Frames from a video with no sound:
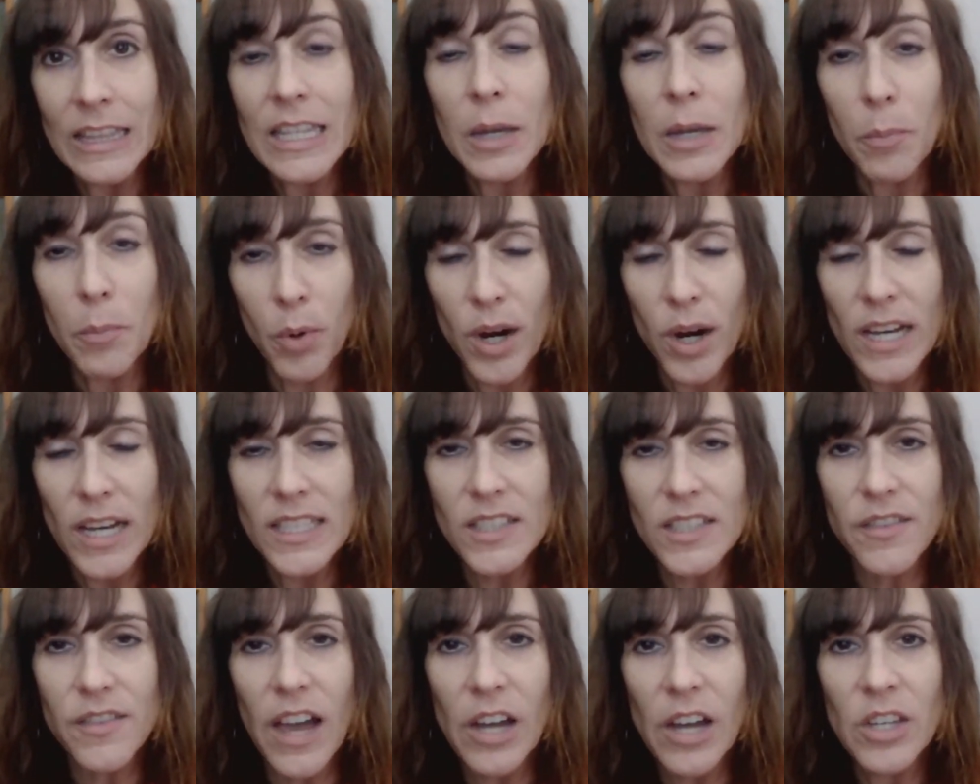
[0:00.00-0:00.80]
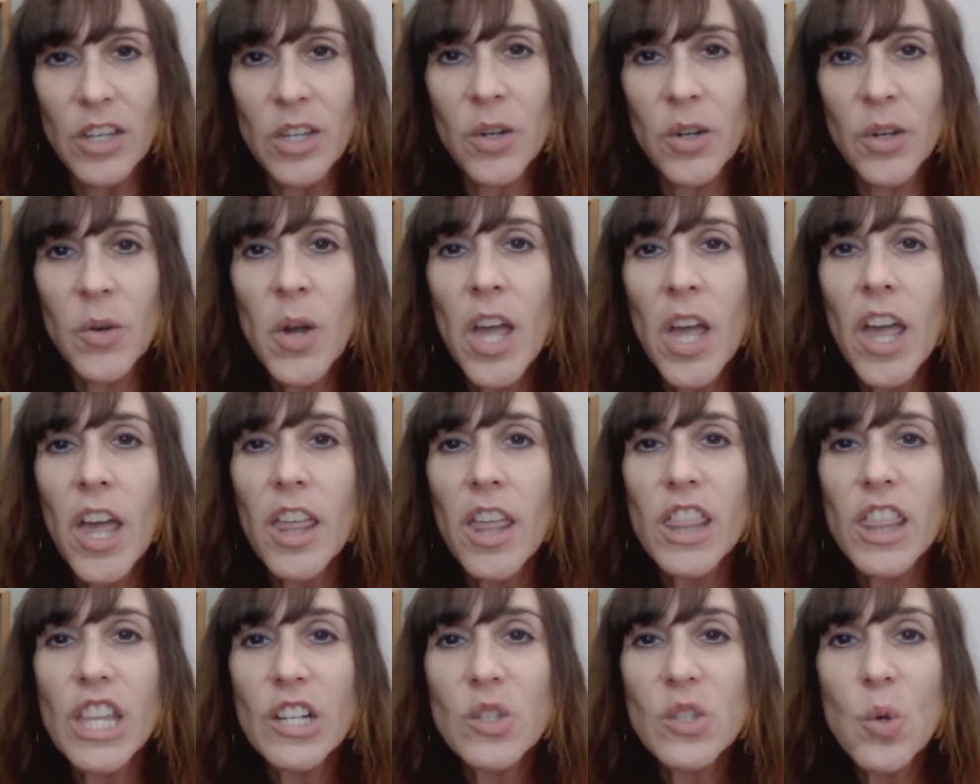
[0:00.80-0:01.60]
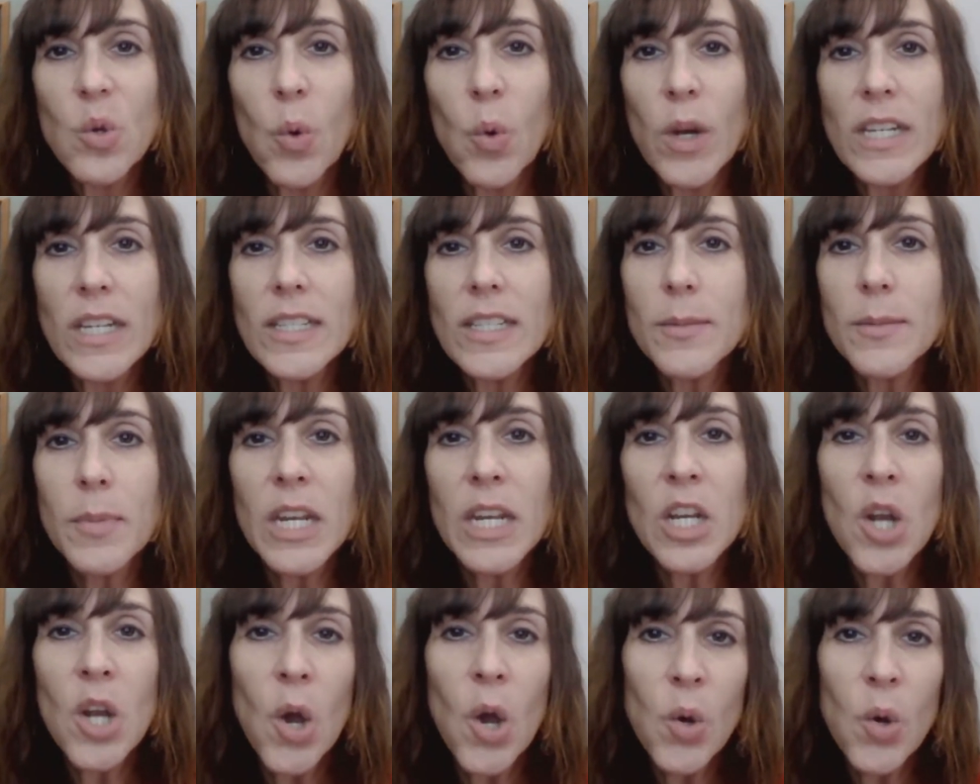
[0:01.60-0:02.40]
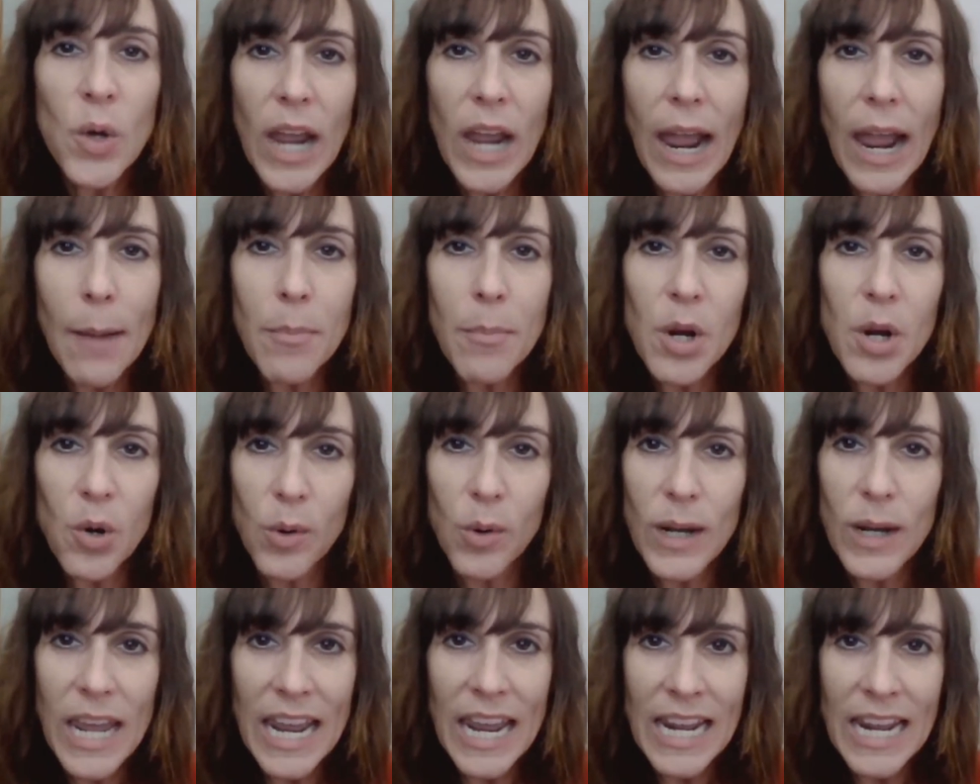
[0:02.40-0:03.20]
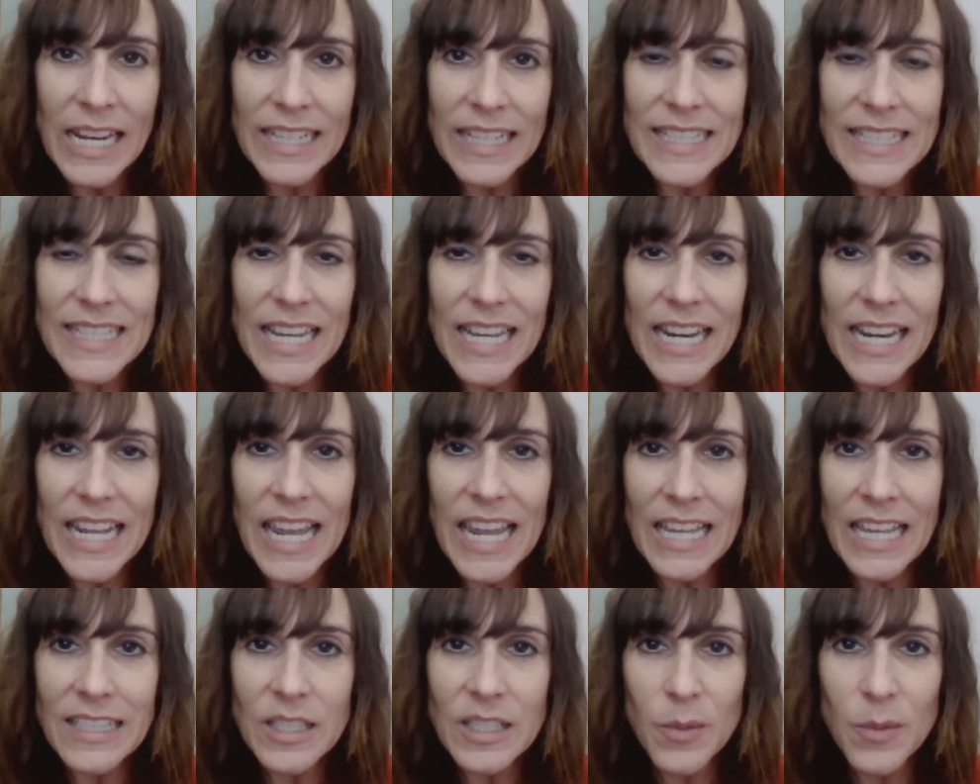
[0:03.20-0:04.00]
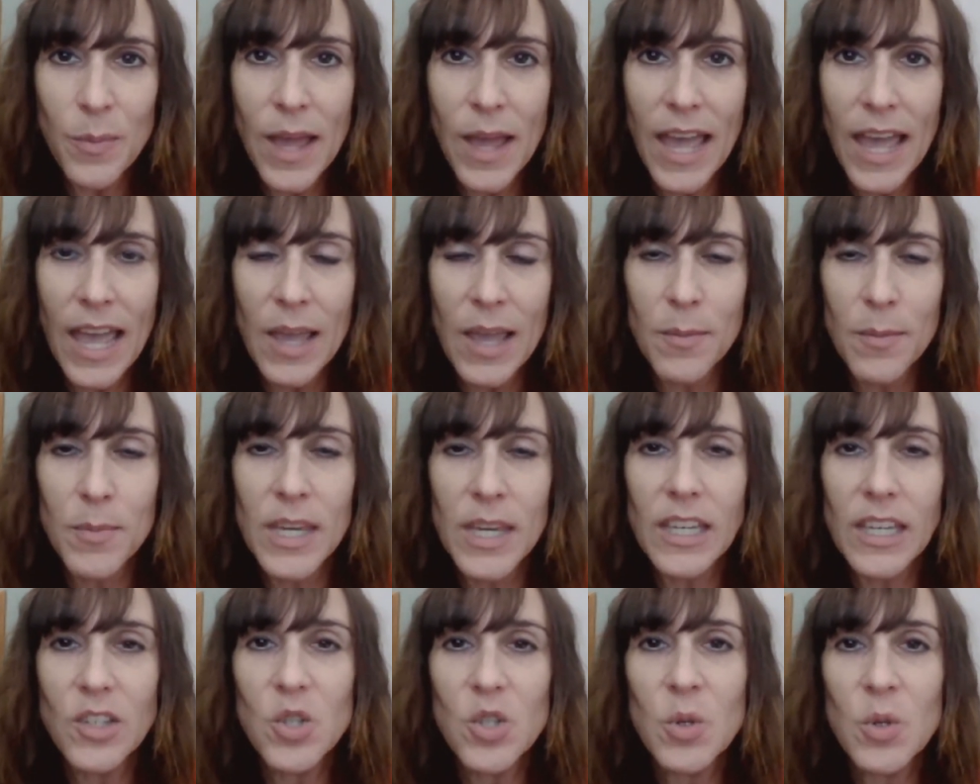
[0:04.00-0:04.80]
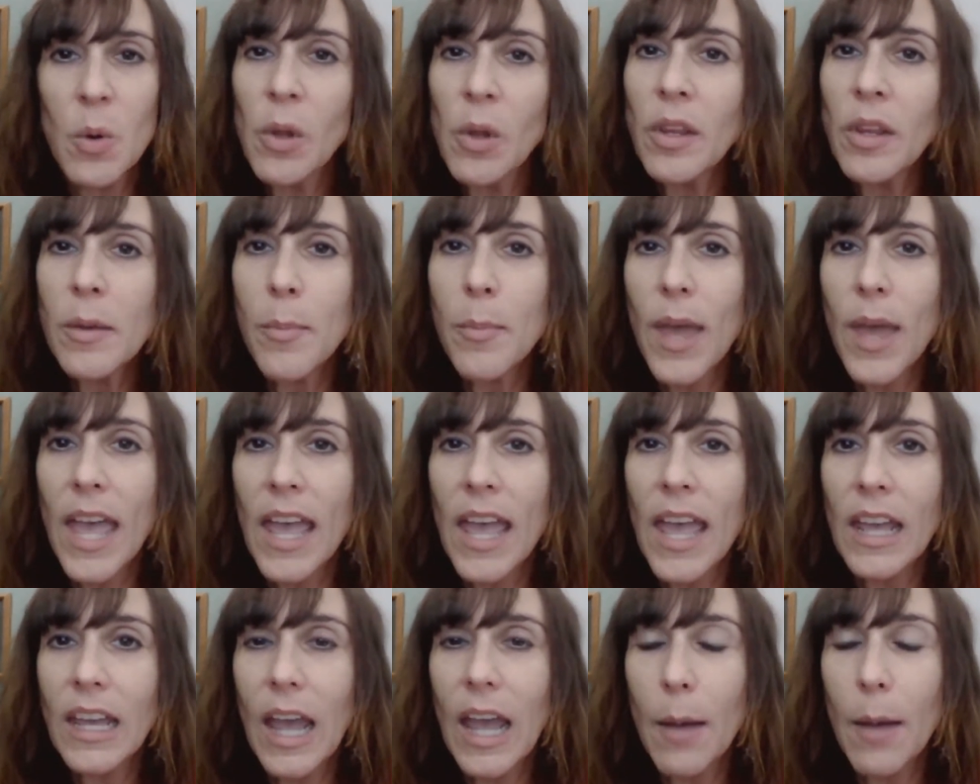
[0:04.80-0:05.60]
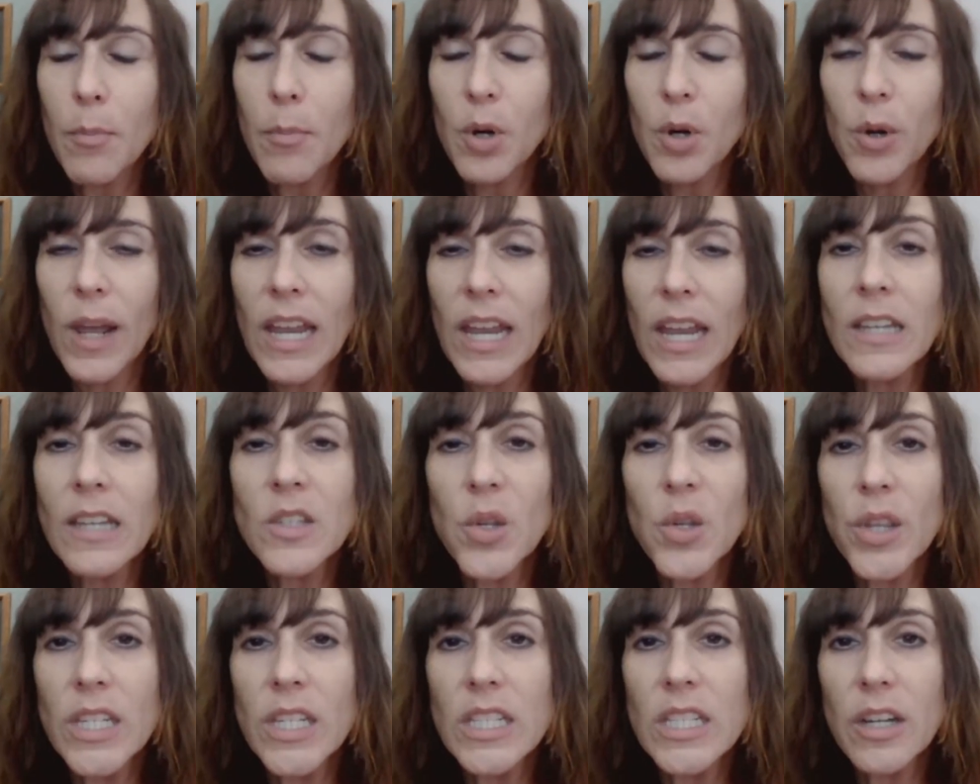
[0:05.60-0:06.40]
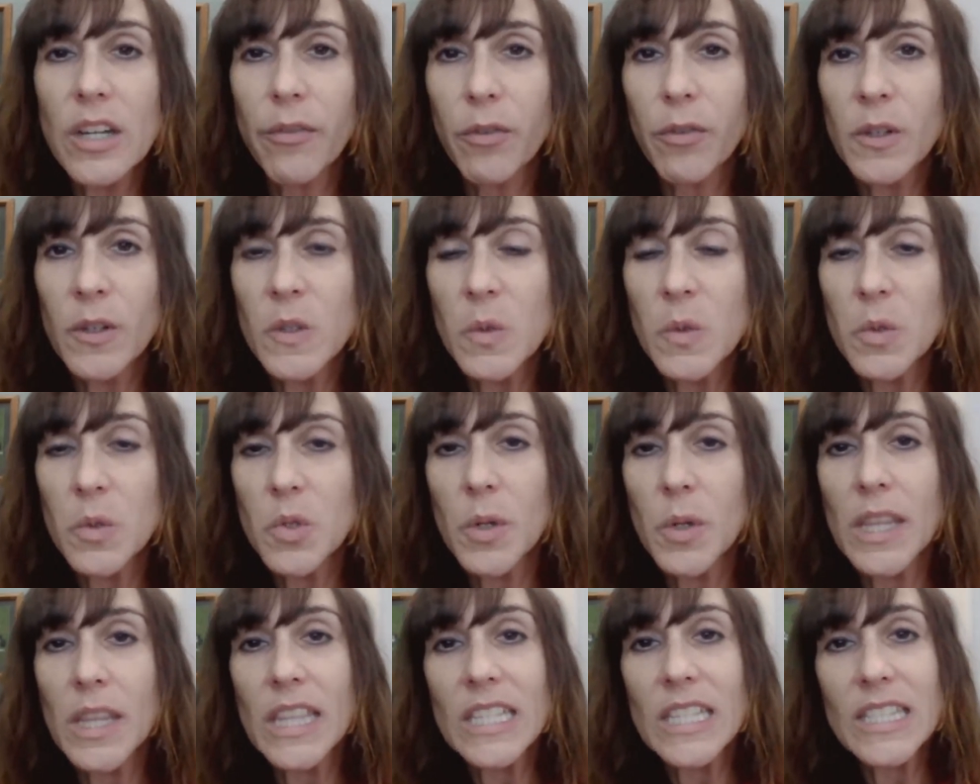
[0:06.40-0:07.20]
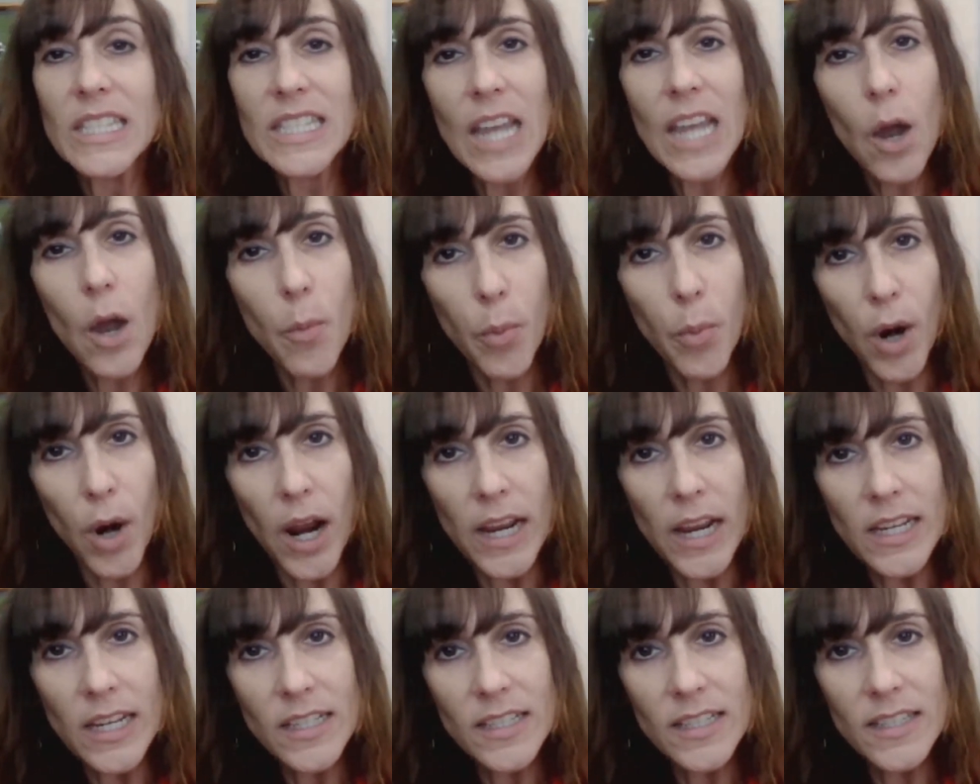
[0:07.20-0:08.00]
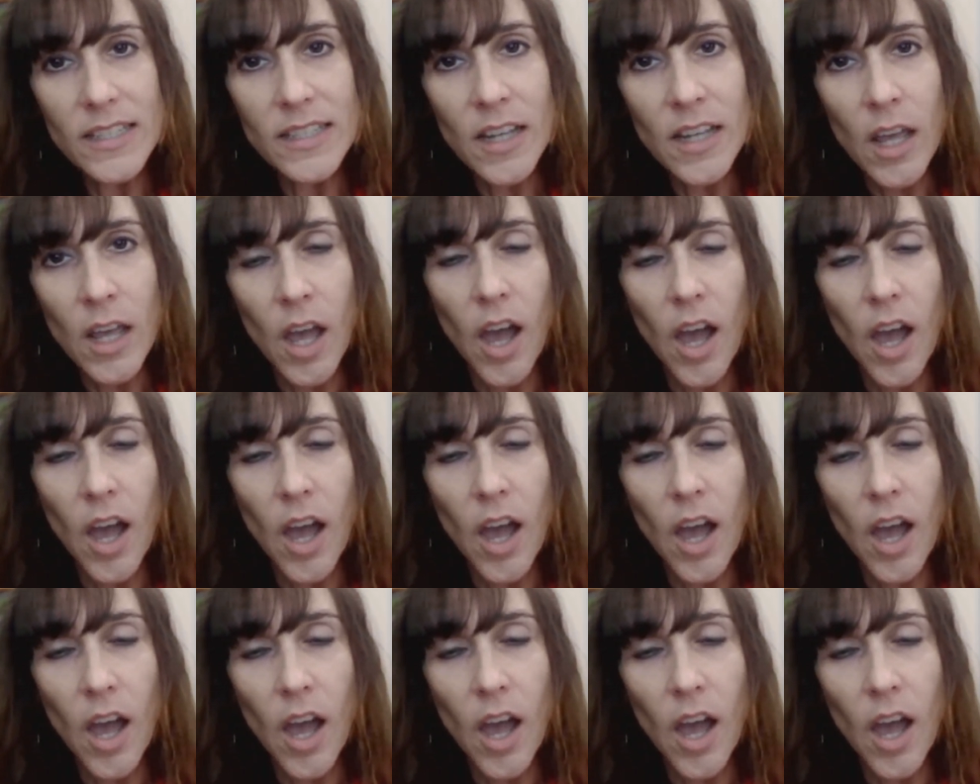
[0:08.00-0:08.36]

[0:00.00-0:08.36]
the appraised value, there's going to be no capital gains that he has to pay because you only pay capital gains on the difference between the sale price